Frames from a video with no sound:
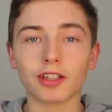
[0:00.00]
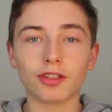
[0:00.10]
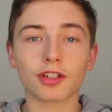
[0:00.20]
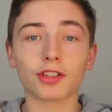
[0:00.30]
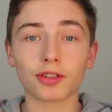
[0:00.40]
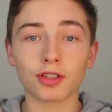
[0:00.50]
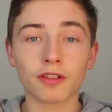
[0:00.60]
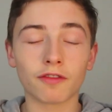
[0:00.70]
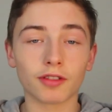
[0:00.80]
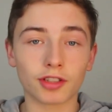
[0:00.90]
you can
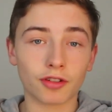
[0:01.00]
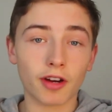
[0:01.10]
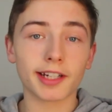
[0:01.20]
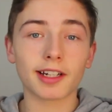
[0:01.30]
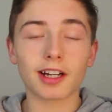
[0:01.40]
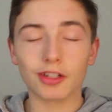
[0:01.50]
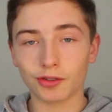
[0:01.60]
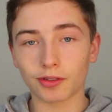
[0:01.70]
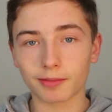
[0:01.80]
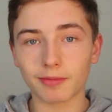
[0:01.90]
do for a greater and
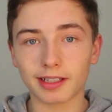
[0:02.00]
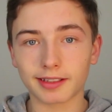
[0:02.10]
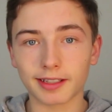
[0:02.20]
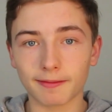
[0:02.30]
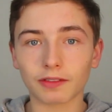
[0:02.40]
stronger mindset.